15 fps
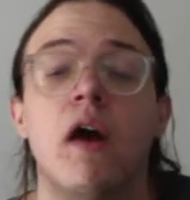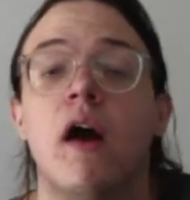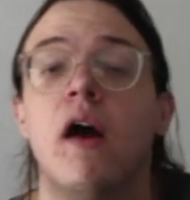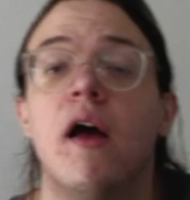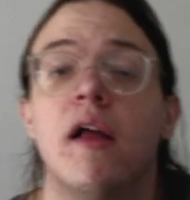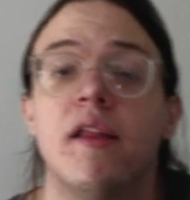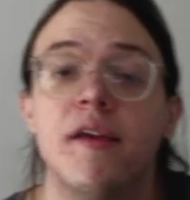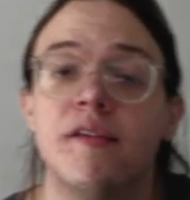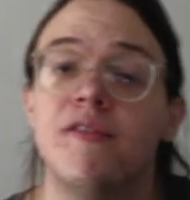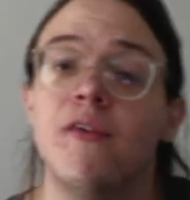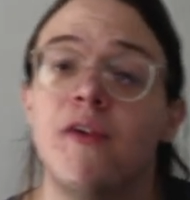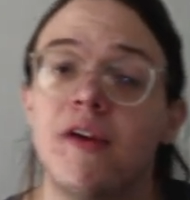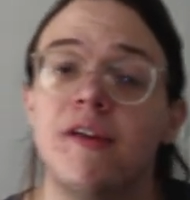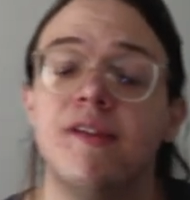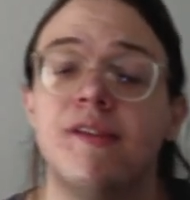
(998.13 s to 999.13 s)
I look
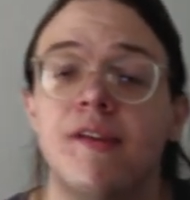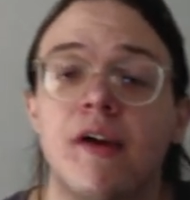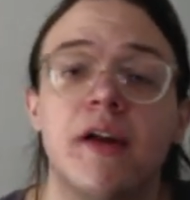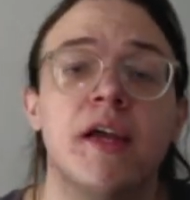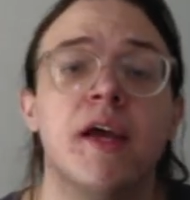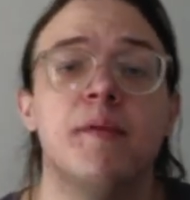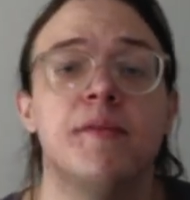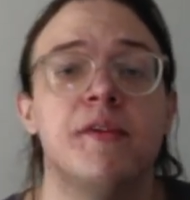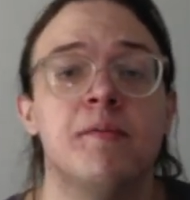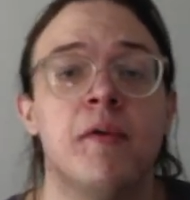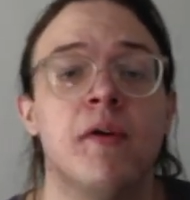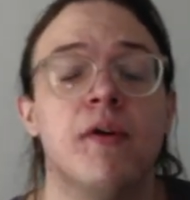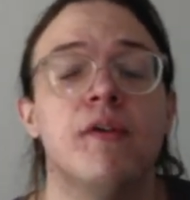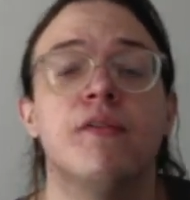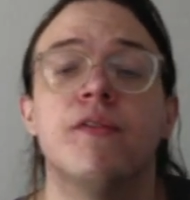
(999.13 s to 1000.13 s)
forward to starting up
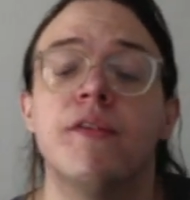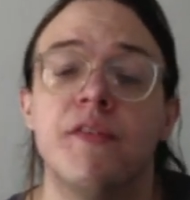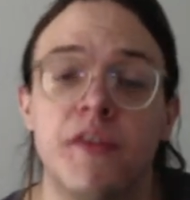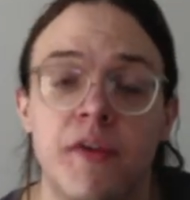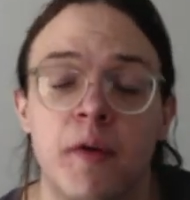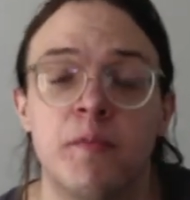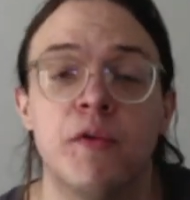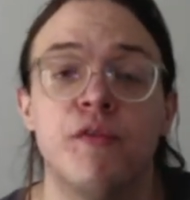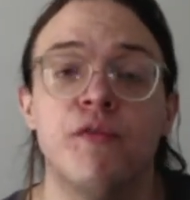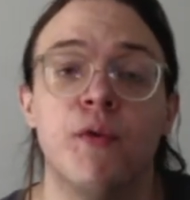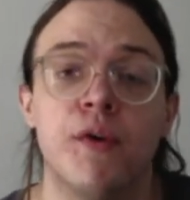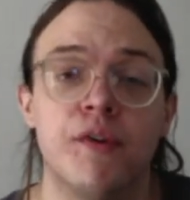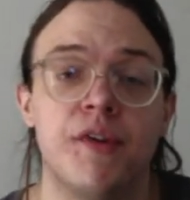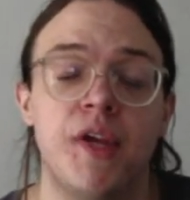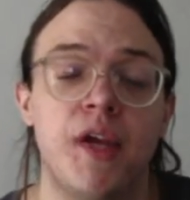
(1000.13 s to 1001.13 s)
tomorrow for chapter
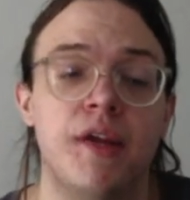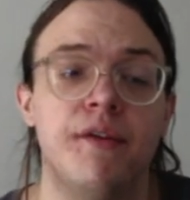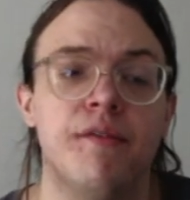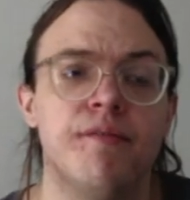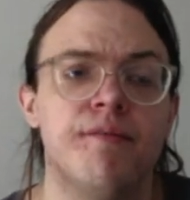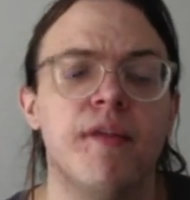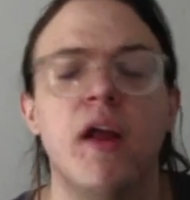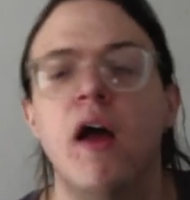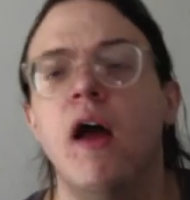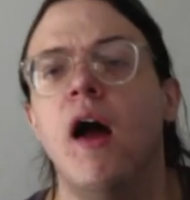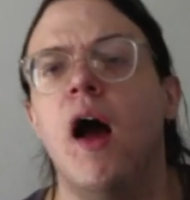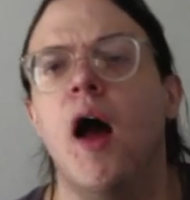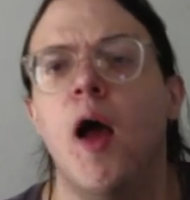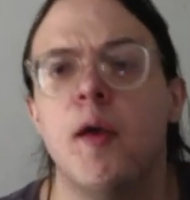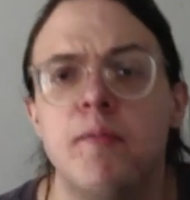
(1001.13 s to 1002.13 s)
14.
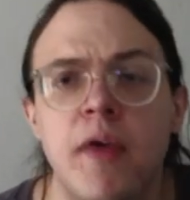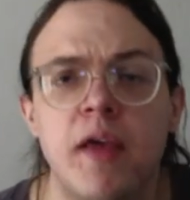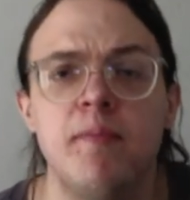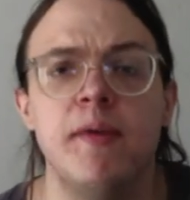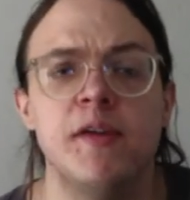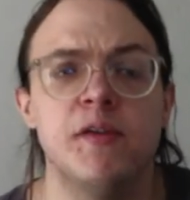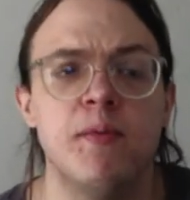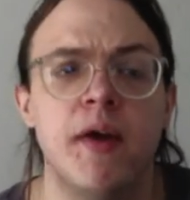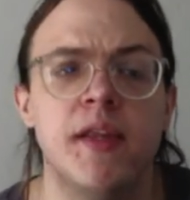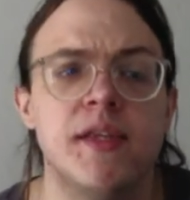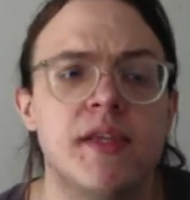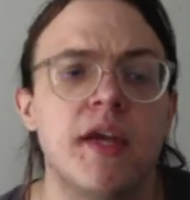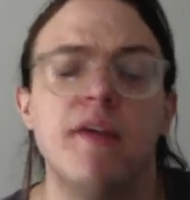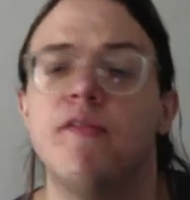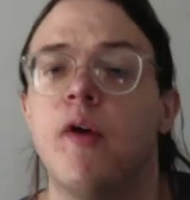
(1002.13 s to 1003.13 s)
I may miss
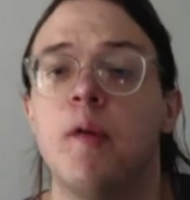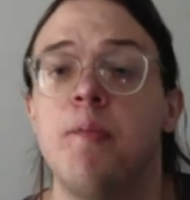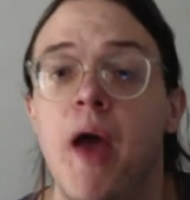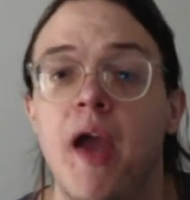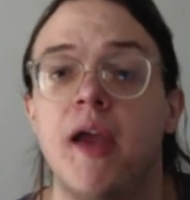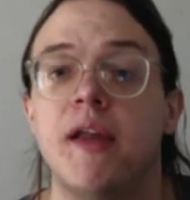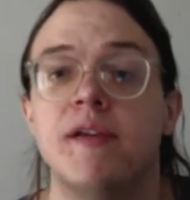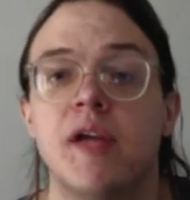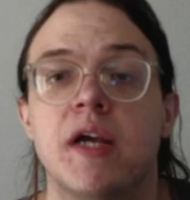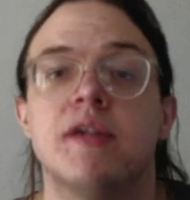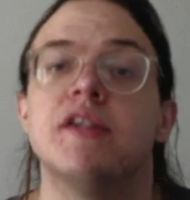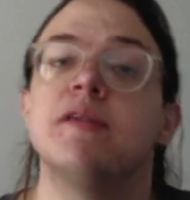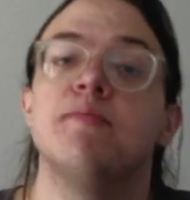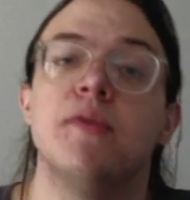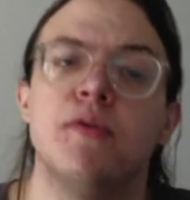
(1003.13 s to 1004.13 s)
Wednesday for a back
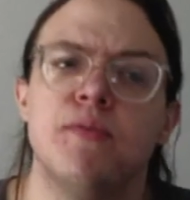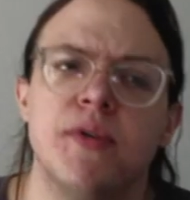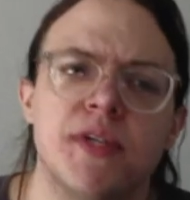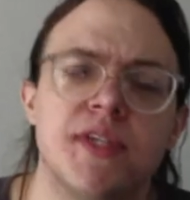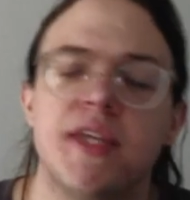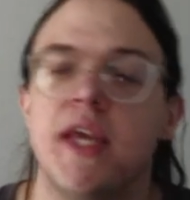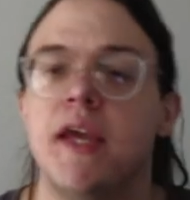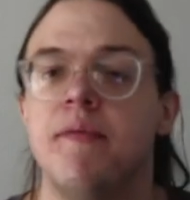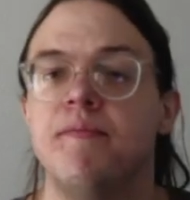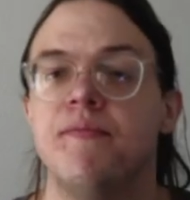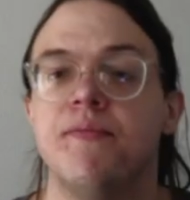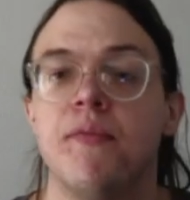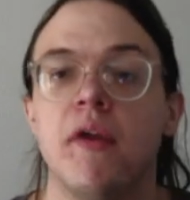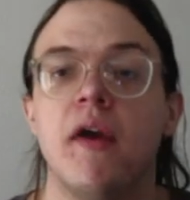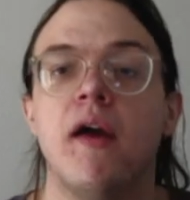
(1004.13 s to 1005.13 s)
injection, but we'll see.
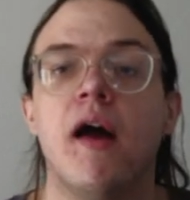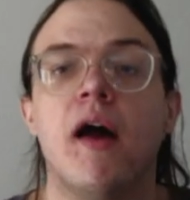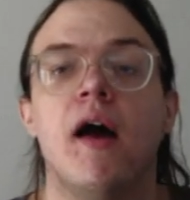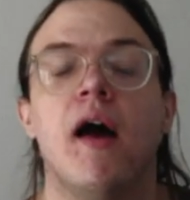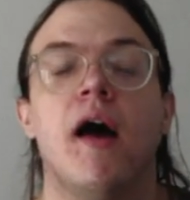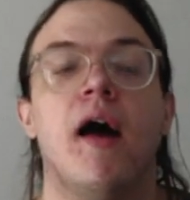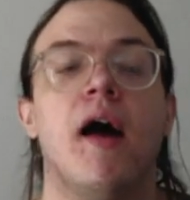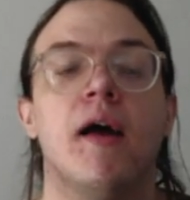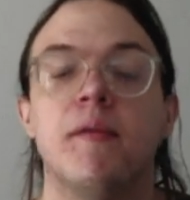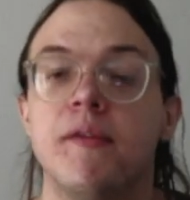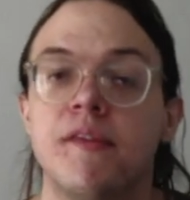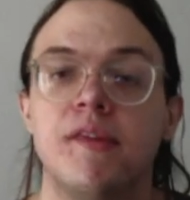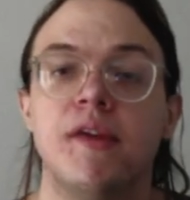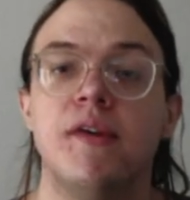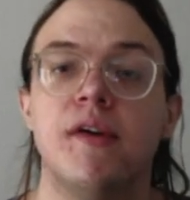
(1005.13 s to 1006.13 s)
I
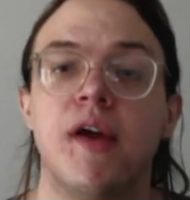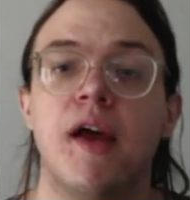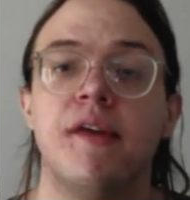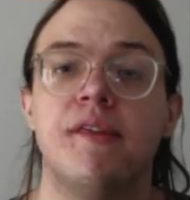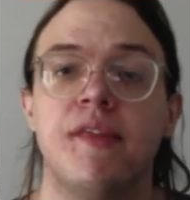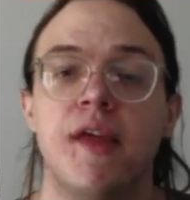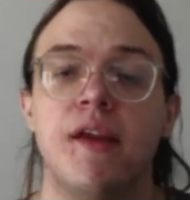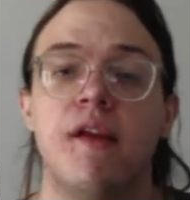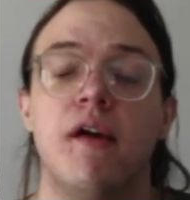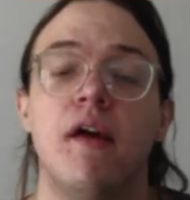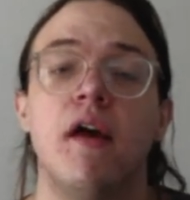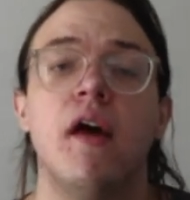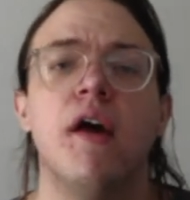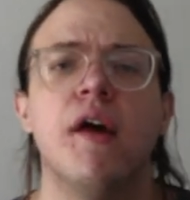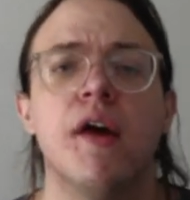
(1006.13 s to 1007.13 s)
will see you guys then.
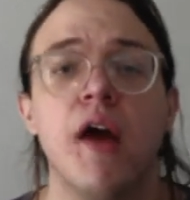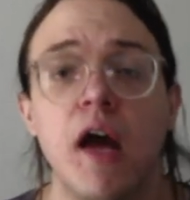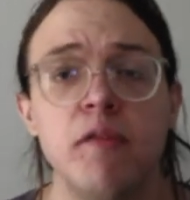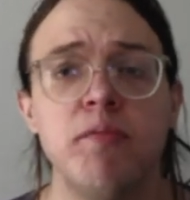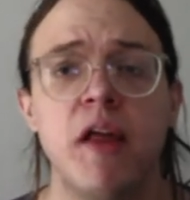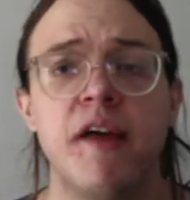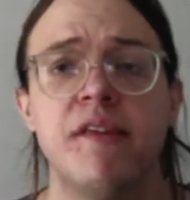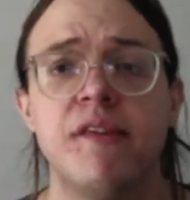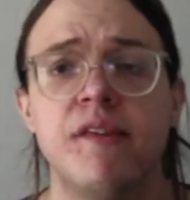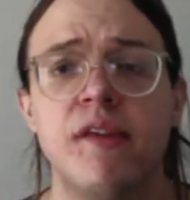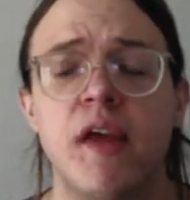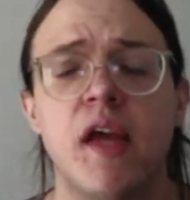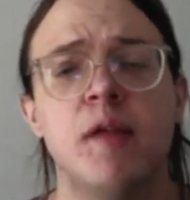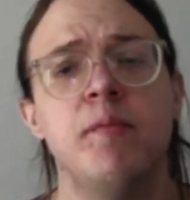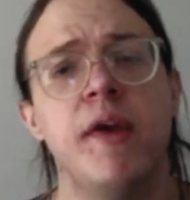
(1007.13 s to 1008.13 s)
God
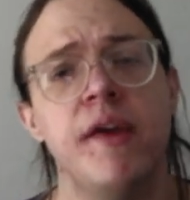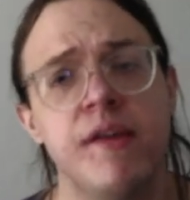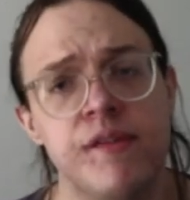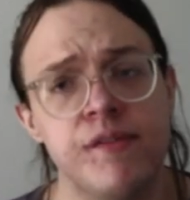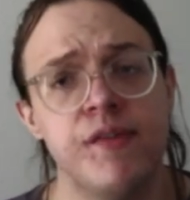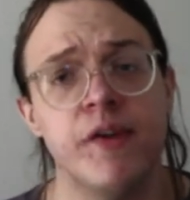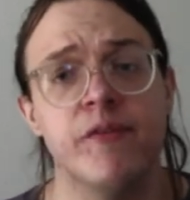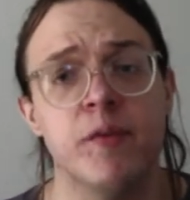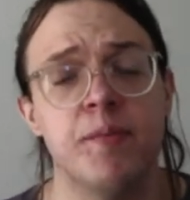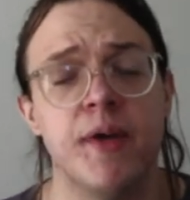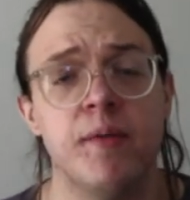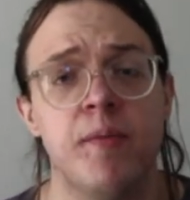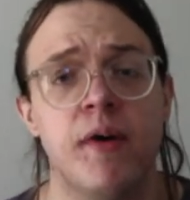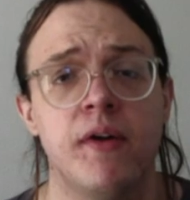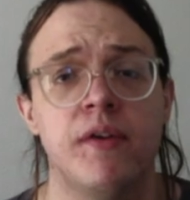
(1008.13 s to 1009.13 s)
bless, and may His favor
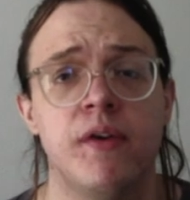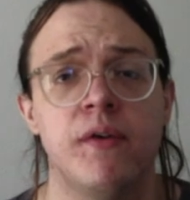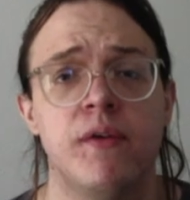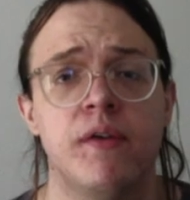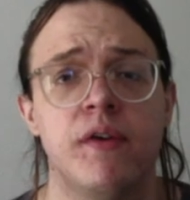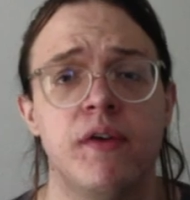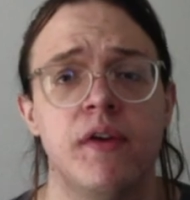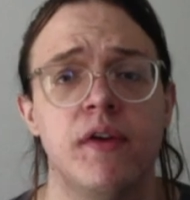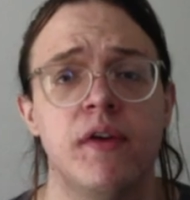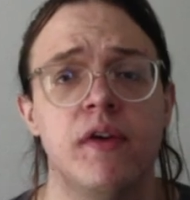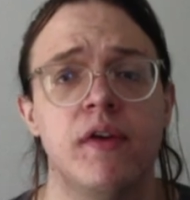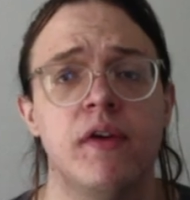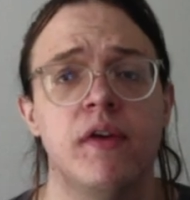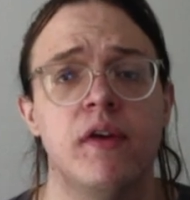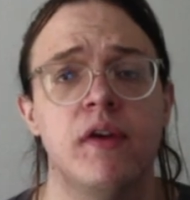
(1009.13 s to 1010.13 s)
be upon you.
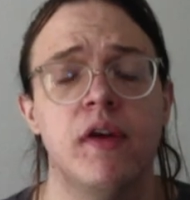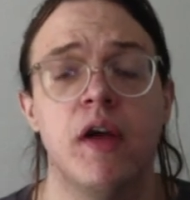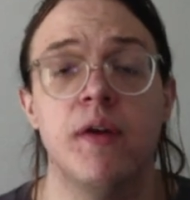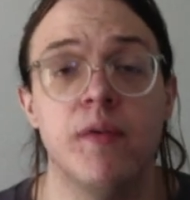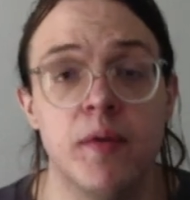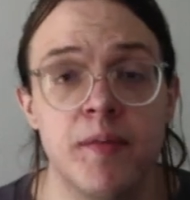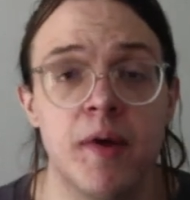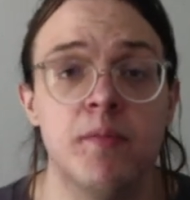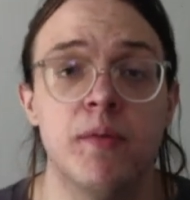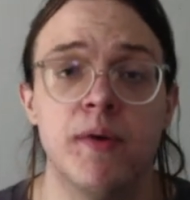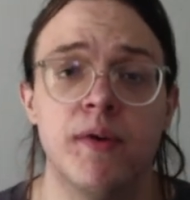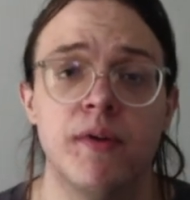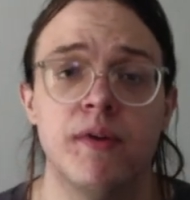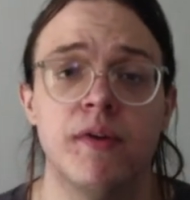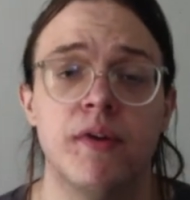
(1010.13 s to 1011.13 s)
And
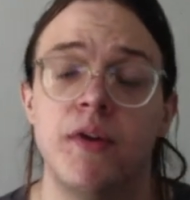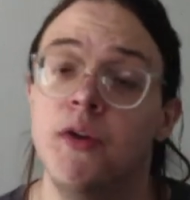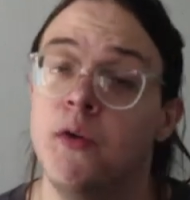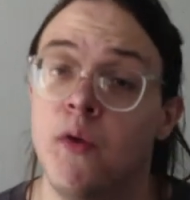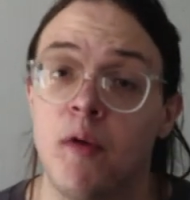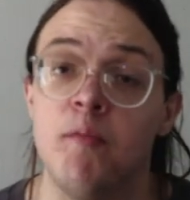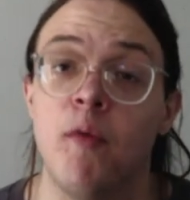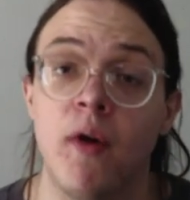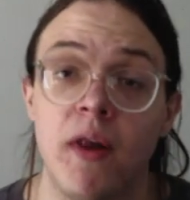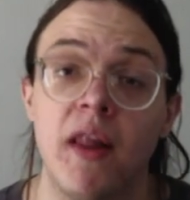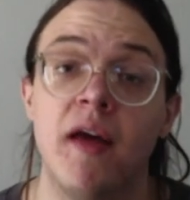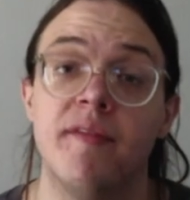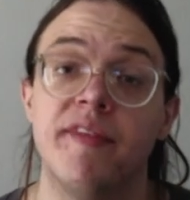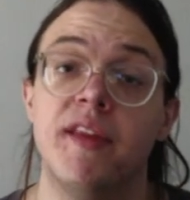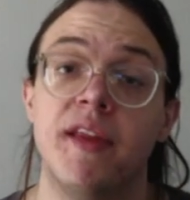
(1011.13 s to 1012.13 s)
remember, you are more
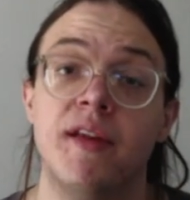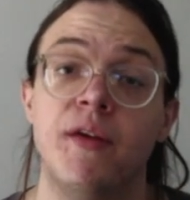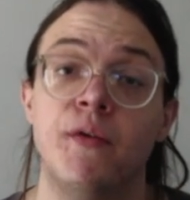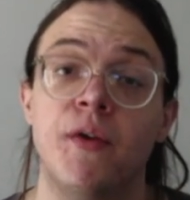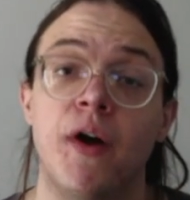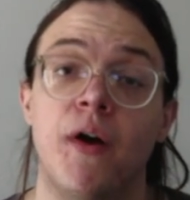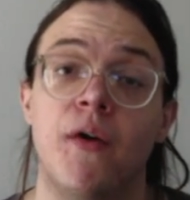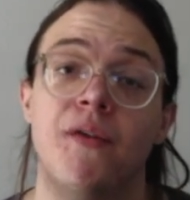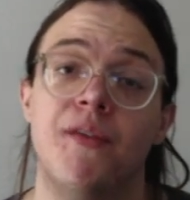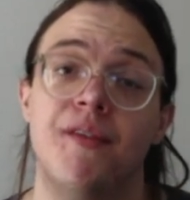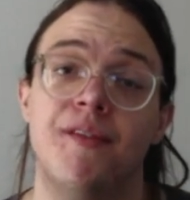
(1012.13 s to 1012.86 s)
loved than you know.